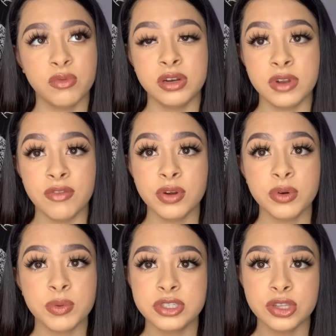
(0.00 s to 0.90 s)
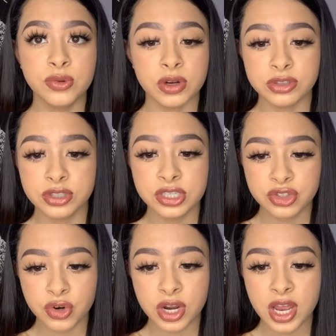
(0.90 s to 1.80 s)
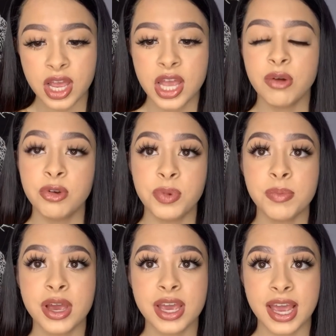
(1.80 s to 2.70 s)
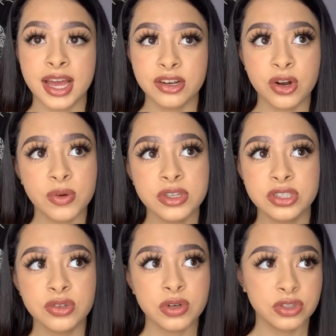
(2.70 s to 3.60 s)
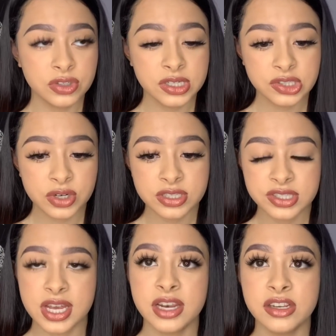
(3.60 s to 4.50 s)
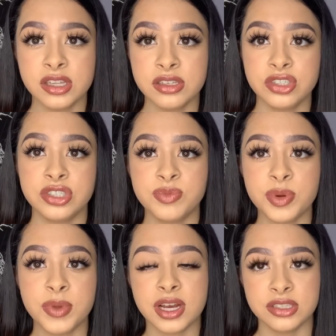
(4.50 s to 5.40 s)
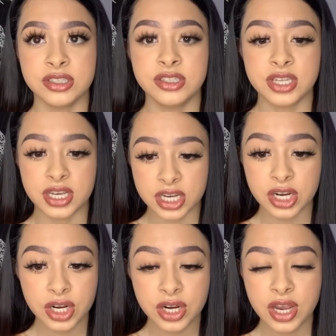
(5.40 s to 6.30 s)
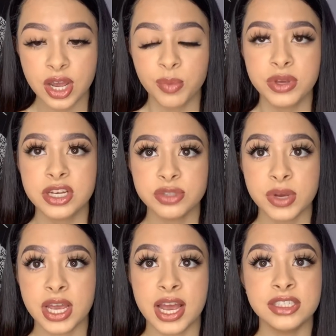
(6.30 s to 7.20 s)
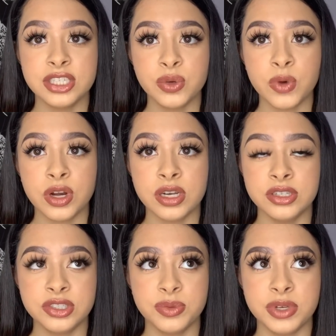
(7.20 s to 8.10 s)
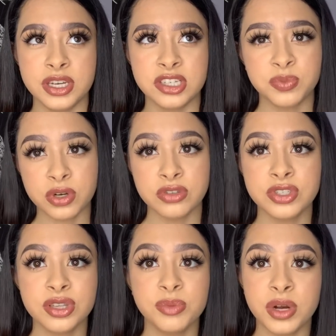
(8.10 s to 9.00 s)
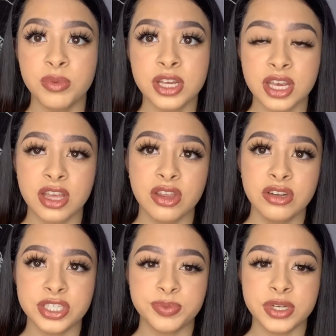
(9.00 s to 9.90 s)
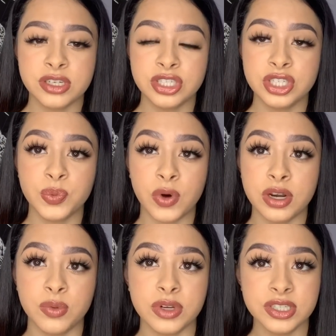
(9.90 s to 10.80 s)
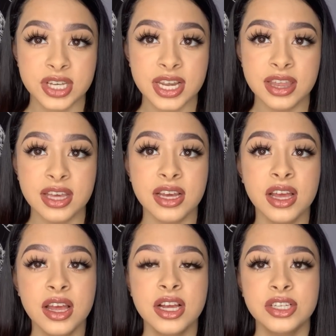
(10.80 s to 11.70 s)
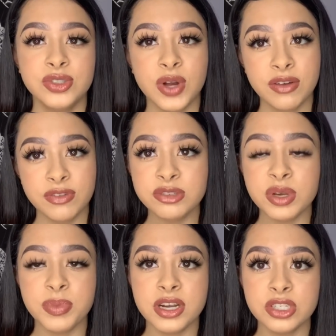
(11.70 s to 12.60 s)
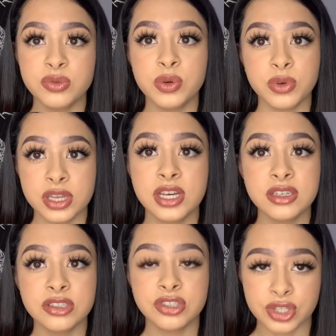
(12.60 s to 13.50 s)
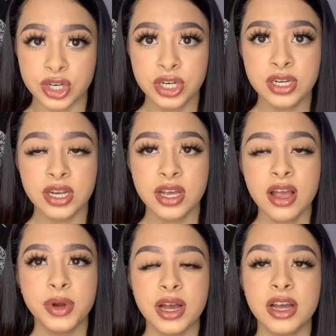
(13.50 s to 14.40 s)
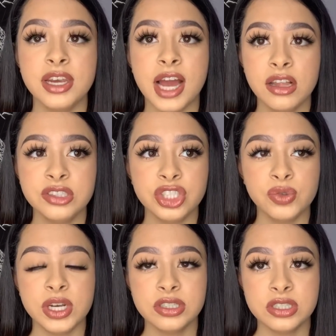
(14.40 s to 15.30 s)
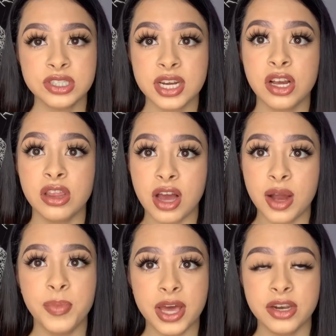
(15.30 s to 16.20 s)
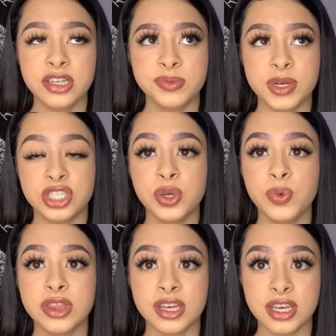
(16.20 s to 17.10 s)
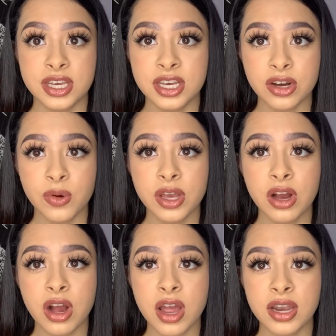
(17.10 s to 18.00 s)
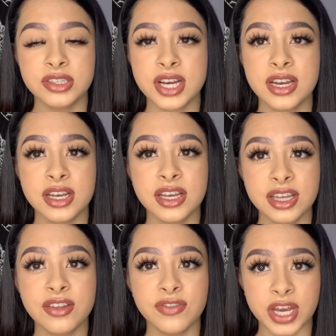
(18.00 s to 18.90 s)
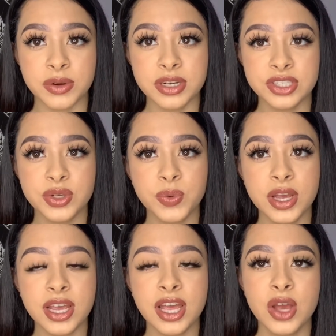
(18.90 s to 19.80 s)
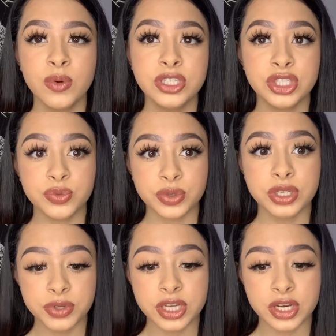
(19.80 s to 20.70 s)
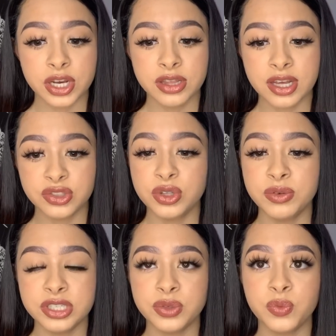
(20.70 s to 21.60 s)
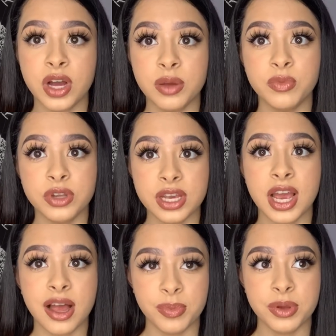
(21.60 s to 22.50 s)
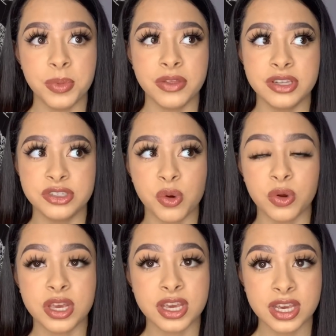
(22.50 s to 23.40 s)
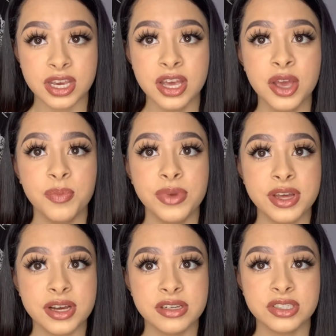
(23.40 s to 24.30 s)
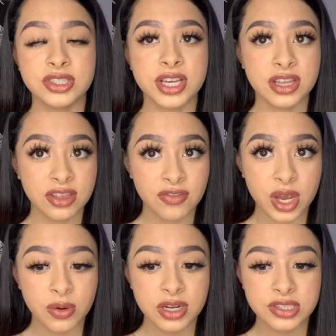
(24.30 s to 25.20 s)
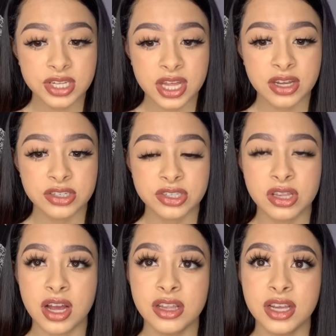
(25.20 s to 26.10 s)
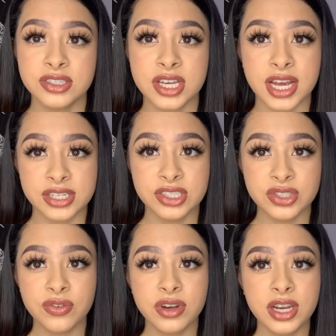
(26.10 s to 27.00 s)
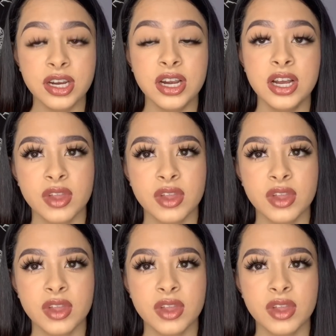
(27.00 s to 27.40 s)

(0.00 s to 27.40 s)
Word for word: whenever we went to the grocery store, it would be my aunt going to the grocery store instead, and then just me and my cousin stay here, because my aunt didn't want us to be exposed to the public either, just because she didn't want to risk anything. So at first my parents were really concerned, but now the situation is getting a lot better, especially with the heat going on. It's kind of killing the virus in a way, which is really good. That's the only reason why I'm really happy about this whole heat, because it's killing the virus and there's a lot less cases over here.